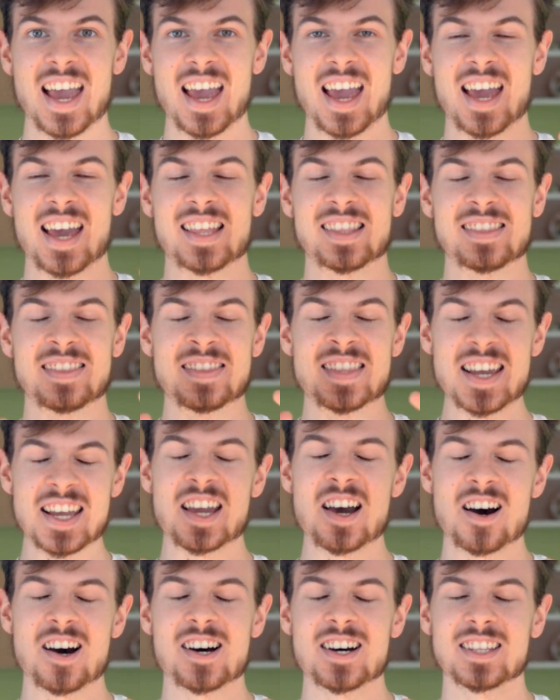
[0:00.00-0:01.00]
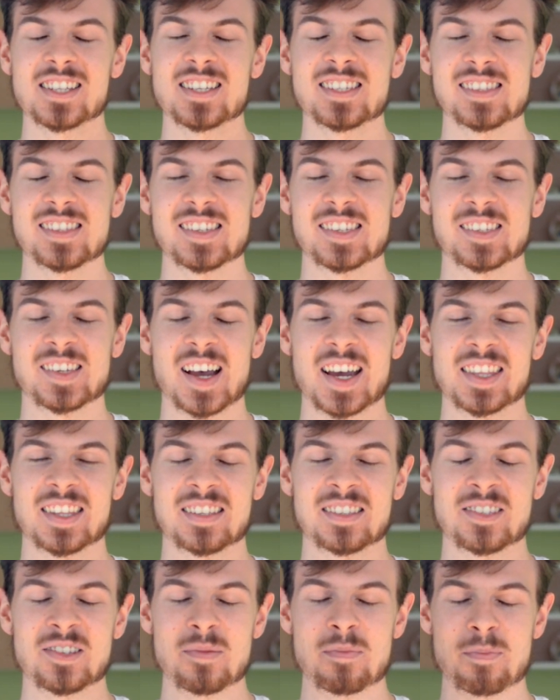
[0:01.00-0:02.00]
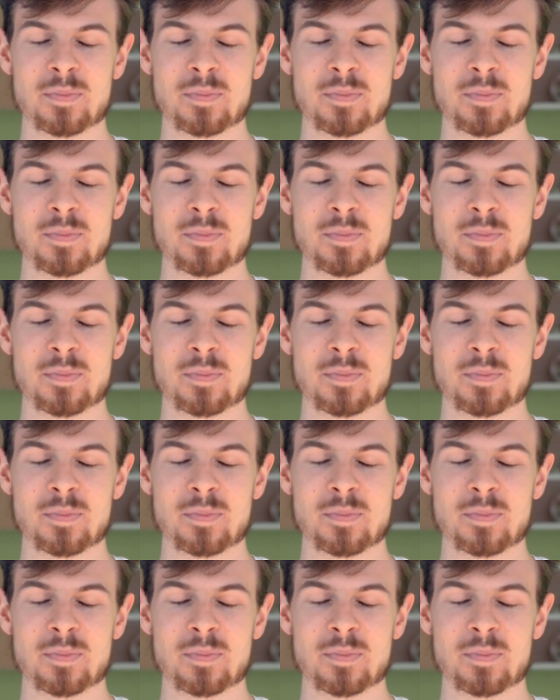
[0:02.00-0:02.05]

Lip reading: and Nikon decided to